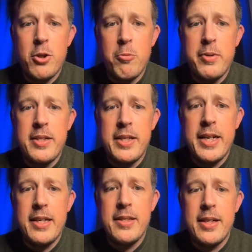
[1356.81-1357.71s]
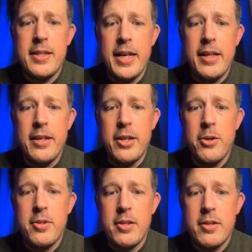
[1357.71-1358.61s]
open today's daily
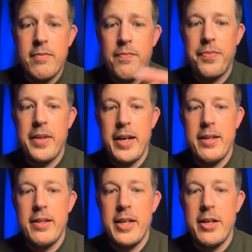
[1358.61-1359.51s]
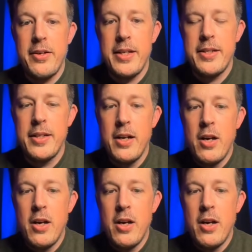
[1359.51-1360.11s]
note, and there it is.